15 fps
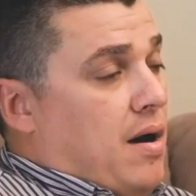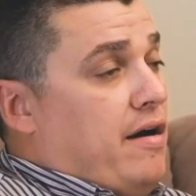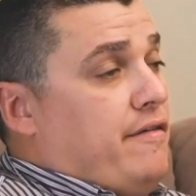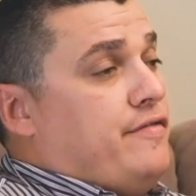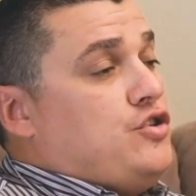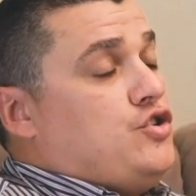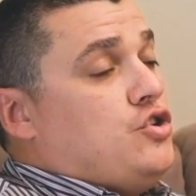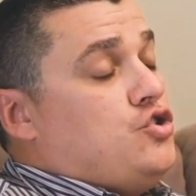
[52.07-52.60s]
My
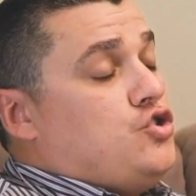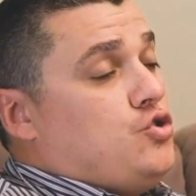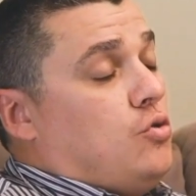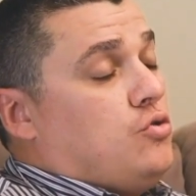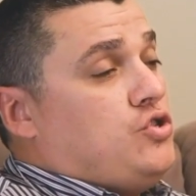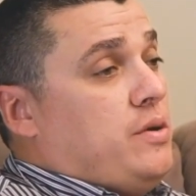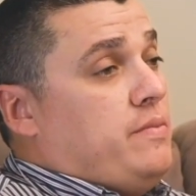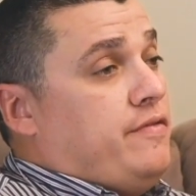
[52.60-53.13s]
vision
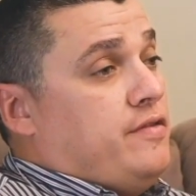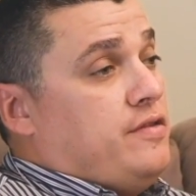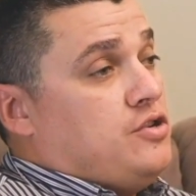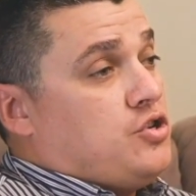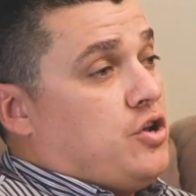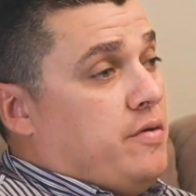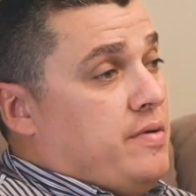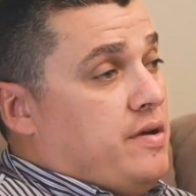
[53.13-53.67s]
short term for
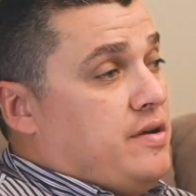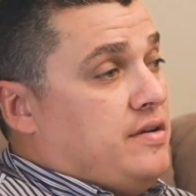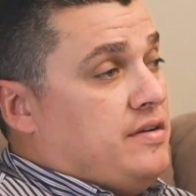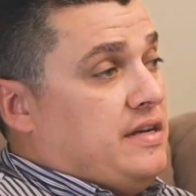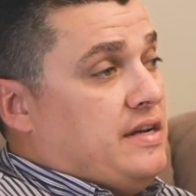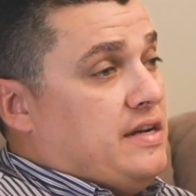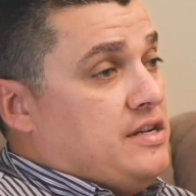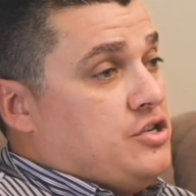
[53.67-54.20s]
this
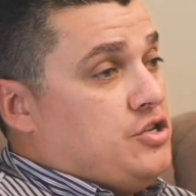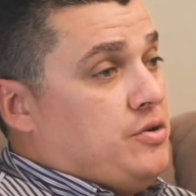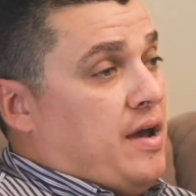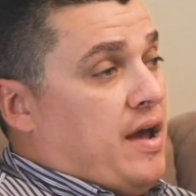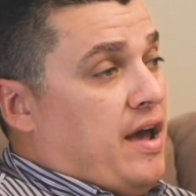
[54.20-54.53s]
community is to